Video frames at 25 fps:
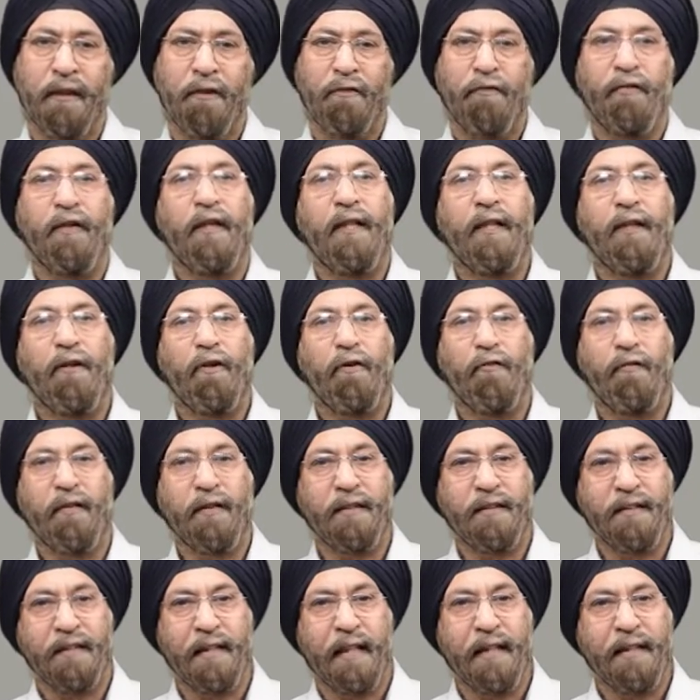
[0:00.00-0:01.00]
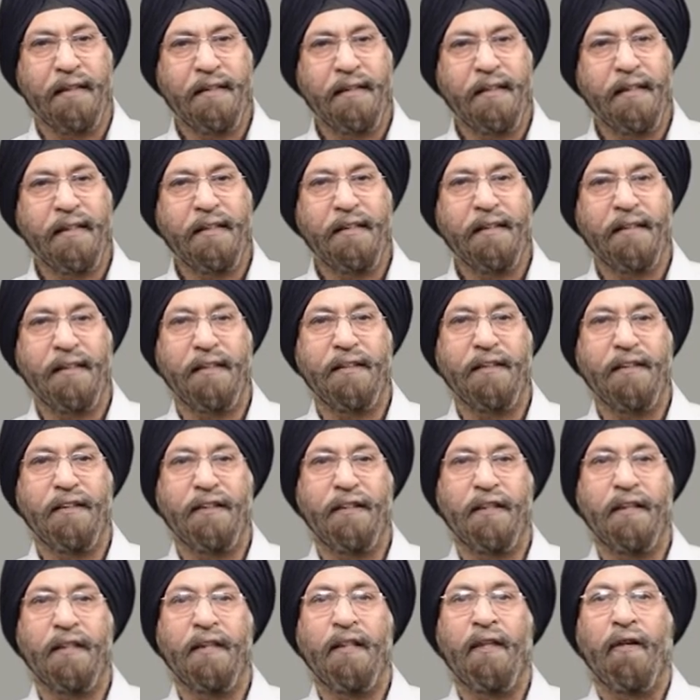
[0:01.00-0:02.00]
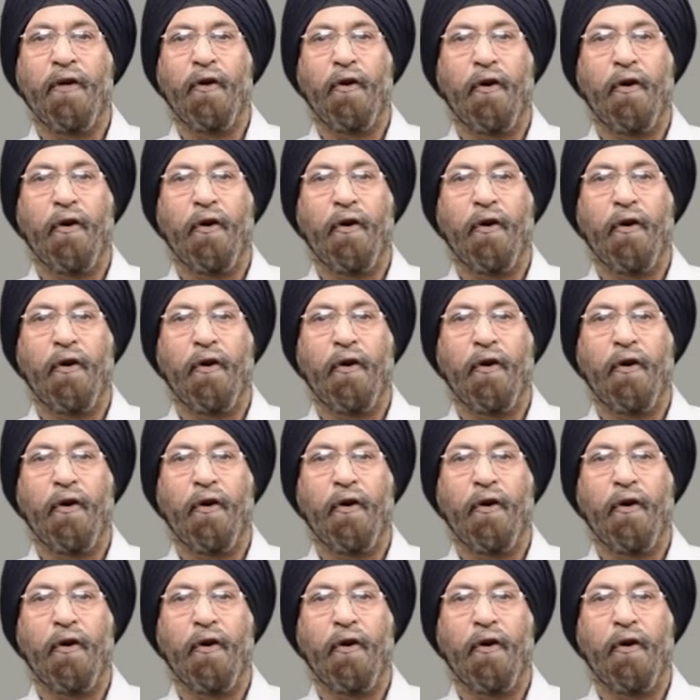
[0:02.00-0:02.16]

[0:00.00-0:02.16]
Feeling of anxiety and tension